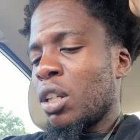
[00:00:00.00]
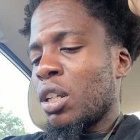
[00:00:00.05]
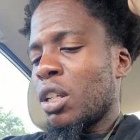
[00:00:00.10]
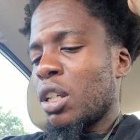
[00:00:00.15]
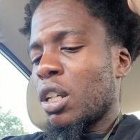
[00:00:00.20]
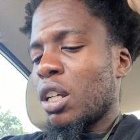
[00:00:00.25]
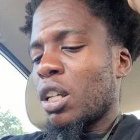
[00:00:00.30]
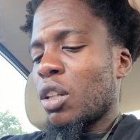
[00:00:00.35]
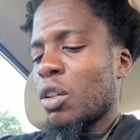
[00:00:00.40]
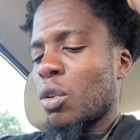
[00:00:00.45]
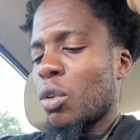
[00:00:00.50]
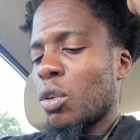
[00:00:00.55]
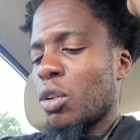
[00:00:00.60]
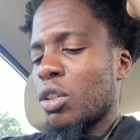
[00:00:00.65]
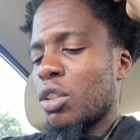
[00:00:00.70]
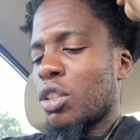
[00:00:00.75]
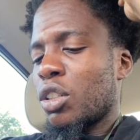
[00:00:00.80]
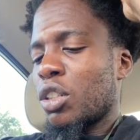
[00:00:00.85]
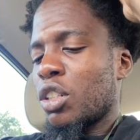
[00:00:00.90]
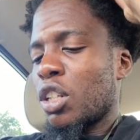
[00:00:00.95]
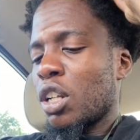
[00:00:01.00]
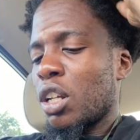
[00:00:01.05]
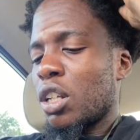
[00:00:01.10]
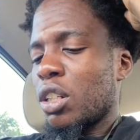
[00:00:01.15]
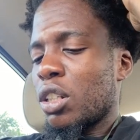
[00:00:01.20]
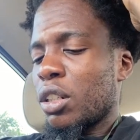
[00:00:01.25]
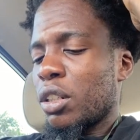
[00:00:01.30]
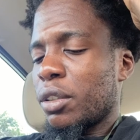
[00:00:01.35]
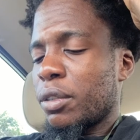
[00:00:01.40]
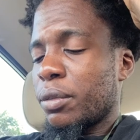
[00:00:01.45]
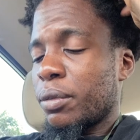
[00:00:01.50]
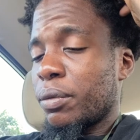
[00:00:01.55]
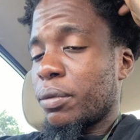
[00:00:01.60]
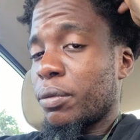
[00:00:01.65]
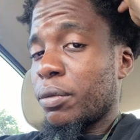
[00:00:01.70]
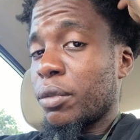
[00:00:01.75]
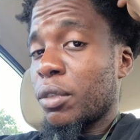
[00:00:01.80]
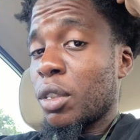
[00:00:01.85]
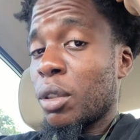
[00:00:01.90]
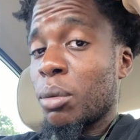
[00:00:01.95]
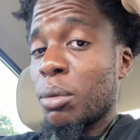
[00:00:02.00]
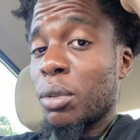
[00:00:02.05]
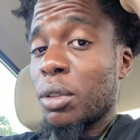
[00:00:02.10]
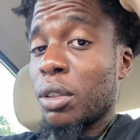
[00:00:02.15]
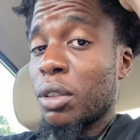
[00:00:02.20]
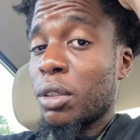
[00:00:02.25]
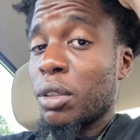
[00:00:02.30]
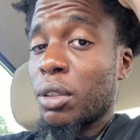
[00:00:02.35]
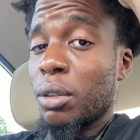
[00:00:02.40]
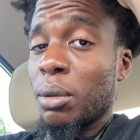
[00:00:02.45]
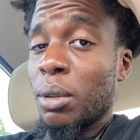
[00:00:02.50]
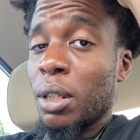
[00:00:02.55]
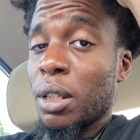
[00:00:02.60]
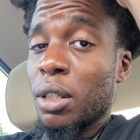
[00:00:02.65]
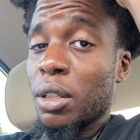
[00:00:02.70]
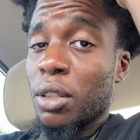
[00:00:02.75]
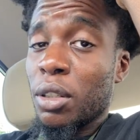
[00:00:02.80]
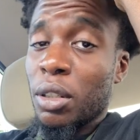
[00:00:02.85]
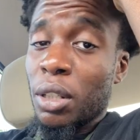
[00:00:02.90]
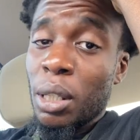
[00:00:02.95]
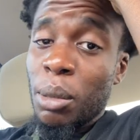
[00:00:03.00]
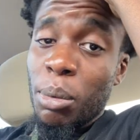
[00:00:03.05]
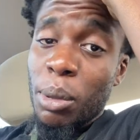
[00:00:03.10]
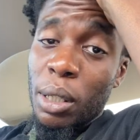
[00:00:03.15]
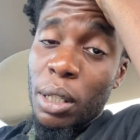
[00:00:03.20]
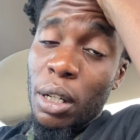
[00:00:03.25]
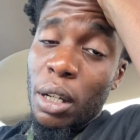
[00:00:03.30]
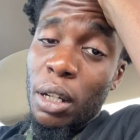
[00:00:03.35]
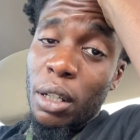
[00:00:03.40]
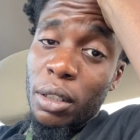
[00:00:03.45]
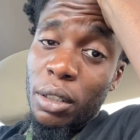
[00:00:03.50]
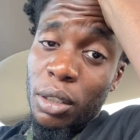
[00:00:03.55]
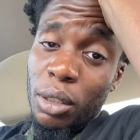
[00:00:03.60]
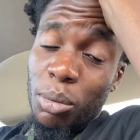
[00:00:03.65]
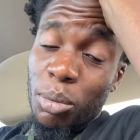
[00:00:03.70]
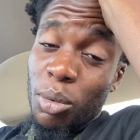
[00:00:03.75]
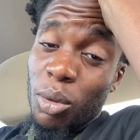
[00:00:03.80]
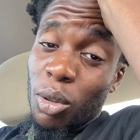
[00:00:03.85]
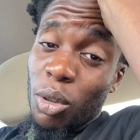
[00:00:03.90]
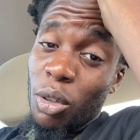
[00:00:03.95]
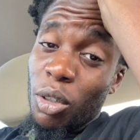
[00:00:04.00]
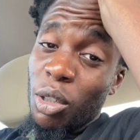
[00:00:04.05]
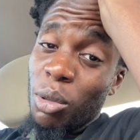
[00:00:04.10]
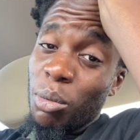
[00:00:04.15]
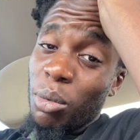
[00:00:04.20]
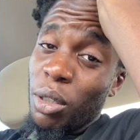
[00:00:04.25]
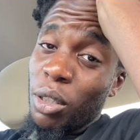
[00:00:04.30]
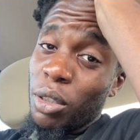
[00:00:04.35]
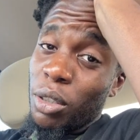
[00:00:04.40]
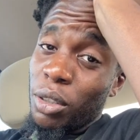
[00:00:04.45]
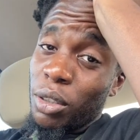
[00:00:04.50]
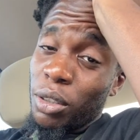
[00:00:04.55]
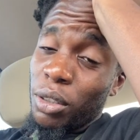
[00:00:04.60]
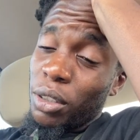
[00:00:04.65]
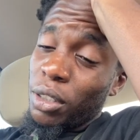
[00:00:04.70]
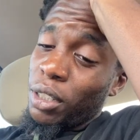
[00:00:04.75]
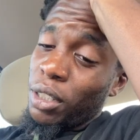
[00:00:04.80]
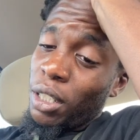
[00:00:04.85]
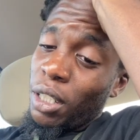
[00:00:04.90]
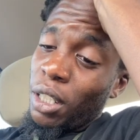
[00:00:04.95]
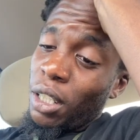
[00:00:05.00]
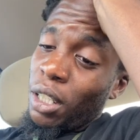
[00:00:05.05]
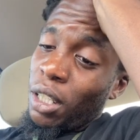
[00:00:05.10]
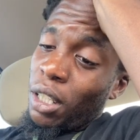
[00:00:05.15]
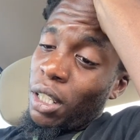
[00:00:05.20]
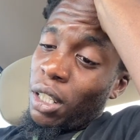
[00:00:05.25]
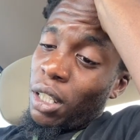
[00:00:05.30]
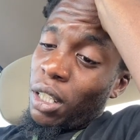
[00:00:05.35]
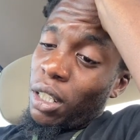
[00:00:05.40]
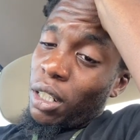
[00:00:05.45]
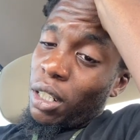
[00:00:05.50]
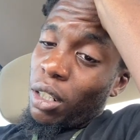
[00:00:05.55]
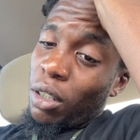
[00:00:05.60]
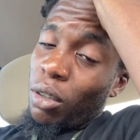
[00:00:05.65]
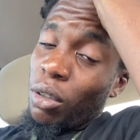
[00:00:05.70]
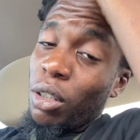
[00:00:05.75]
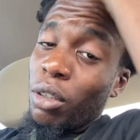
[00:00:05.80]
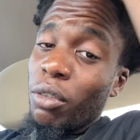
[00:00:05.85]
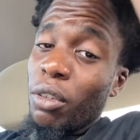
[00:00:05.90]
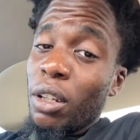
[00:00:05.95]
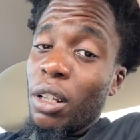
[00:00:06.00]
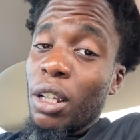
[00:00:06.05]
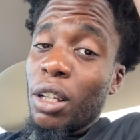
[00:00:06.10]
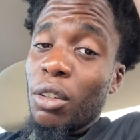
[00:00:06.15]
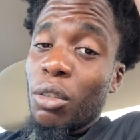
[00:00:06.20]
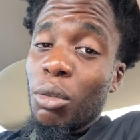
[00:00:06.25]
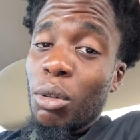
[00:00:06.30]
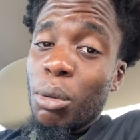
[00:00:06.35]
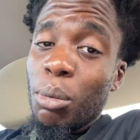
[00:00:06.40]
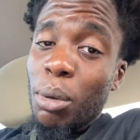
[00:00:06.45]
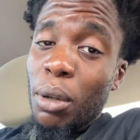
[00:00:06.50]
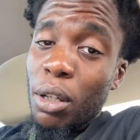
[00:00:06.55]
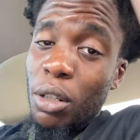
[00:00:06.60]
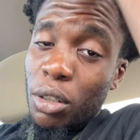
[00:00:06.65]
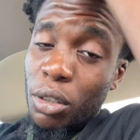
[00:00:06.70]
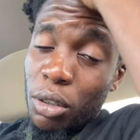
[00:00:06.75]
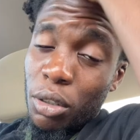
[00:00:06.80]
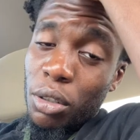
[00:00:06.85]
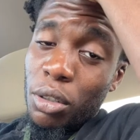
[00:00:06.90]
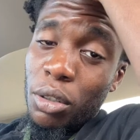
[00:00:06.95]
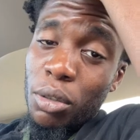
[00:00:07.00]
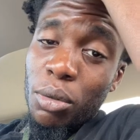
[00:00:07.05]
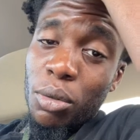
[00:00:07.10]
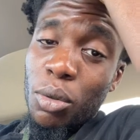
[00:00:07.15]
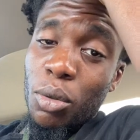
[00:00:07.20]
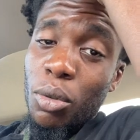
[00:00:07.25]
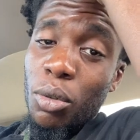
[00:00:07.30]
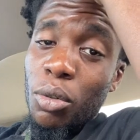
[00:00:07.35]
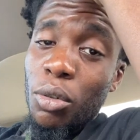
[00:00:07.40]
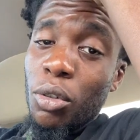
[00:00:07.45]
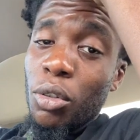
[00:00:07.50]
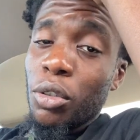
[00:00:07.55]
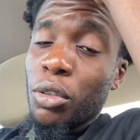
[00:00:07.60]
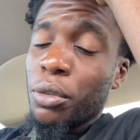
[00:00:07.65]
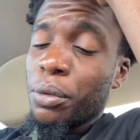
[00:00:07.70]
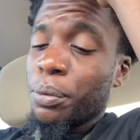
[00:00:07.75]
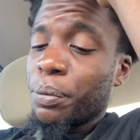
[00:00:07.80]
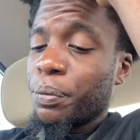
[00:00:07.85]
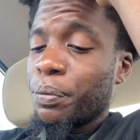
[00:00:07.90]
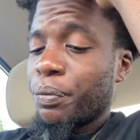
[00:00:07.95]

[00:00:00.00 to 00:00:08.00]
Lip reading: He had launched I'm getting sleepy, guys. It's been 30 minutes. I only read like 3 pages. What's going on?